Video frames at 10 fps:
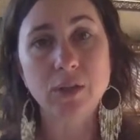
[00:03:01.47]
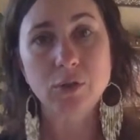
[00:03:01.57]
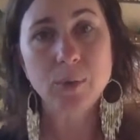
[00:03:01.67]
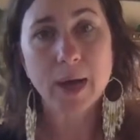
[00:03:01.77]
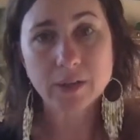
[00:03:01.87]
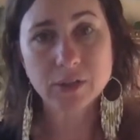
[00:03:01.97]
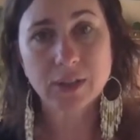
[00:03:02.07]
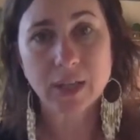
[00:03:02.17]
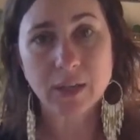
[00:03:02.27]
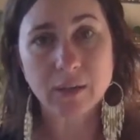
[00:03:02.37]
you actually
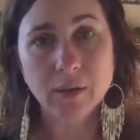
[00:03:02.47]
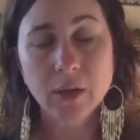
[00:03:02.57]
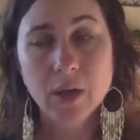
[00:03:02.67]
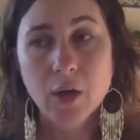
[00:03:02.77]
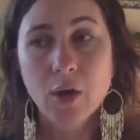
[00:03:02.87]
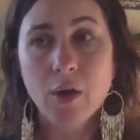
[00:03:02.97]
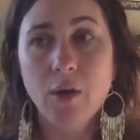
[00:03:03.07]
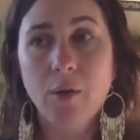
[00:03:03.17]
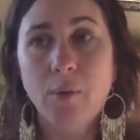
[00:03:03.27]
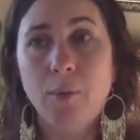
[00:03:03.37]
can
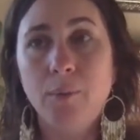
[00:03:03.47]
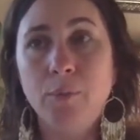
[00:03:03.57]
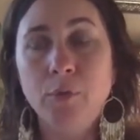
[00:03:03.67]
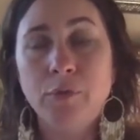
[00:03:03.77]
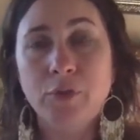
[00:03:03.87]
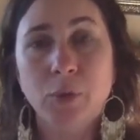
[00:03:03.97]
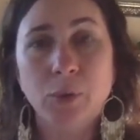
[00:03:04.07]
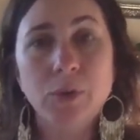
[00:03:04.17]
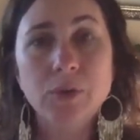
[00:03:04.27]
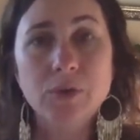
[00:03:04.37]
move
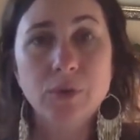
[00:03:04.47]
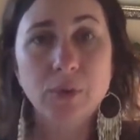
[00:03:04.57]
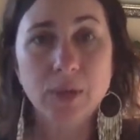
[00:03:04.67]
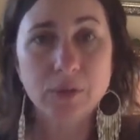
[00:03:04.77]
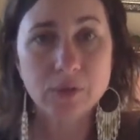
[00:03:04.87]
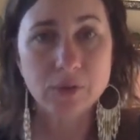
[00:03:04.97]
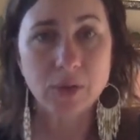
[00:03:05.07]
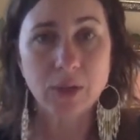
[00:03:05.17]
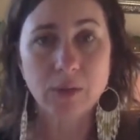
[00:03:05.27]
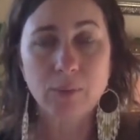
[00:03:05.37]
towards greater
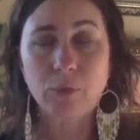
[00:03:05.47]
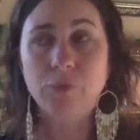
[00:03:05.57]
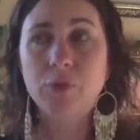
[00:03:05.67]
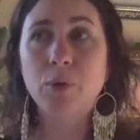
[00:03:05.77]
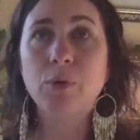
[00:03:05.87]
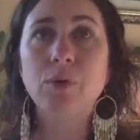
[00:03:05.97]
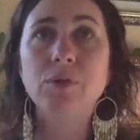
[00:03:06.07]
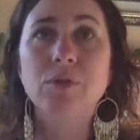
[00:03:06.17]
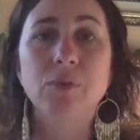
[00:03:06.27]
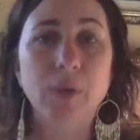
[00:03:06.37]
strength, move
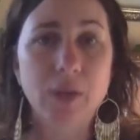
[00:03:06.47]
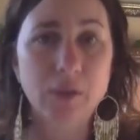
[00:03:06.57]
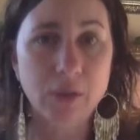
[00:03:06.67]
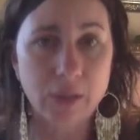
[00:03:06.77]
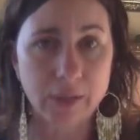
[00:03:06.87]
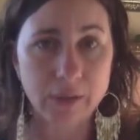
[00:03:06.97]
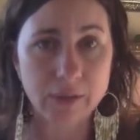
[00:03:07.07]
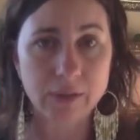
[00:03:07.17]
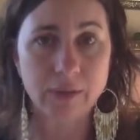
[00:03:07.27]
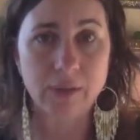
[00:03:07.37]
towards greater
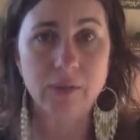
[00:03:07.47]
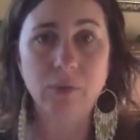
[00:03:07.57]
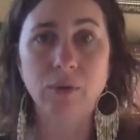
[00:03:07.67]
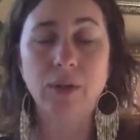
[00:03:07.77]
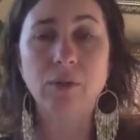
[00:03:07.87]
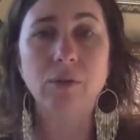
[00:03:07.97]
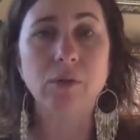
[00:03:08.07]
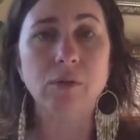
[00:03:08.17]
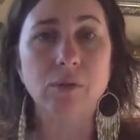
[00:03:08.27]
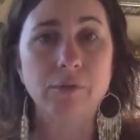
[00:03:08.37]
clarity,
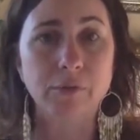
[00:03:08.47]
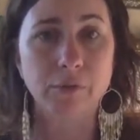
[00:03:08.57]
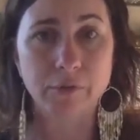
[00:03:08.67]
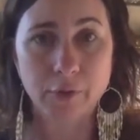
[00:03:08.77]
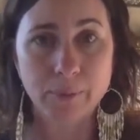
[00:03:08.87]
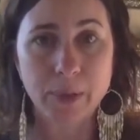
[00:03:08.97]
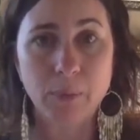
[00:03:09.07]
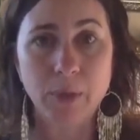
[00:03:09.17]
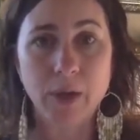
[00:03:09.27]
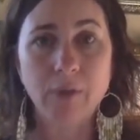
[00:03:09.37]
greater fulfillment,
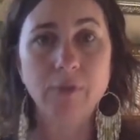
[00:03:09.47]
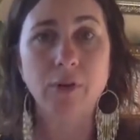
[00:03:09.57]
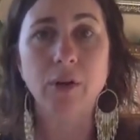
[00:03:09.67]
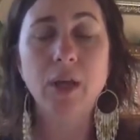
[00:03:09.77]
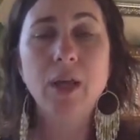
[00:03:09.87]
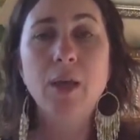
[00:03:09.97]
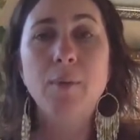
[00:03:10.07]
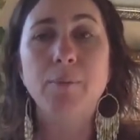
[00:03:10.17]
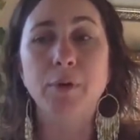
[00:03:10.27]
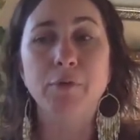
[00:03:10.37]
whatever,
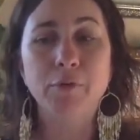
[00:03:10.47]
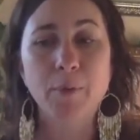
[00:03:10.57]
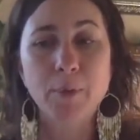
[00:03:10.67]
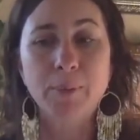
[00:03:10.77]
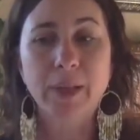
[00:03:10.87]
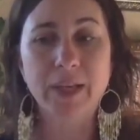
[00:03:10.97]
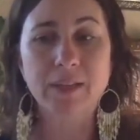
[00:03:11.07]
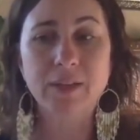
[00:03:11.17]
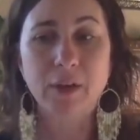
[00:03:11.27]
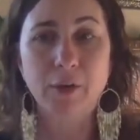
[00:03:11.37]
but from a
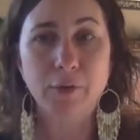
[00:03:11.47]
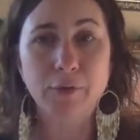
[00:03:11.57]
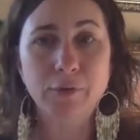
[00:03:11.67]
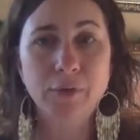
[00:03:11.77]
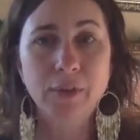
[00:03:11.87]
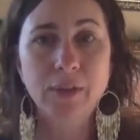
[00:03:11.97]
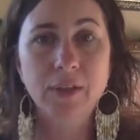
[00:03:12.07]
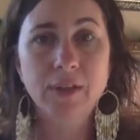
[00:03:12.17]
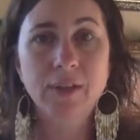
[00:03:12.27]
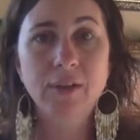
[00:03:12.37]
place of
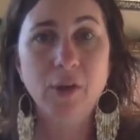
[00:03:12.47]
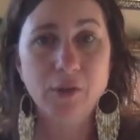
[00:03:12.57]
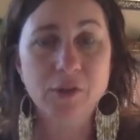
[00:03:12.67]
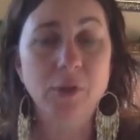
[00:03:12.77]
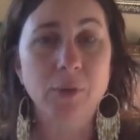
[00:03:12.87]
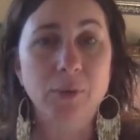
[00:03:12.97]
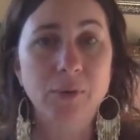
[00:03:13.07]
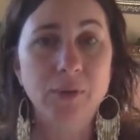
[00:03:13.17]
also